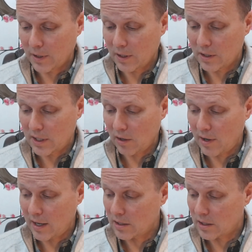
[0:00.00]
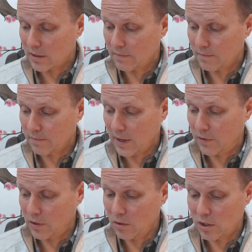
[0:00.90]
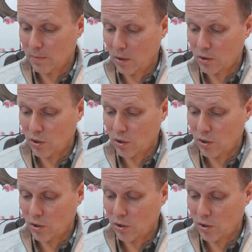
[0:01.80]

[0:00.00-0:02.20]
Cigarettes, if you do smoke,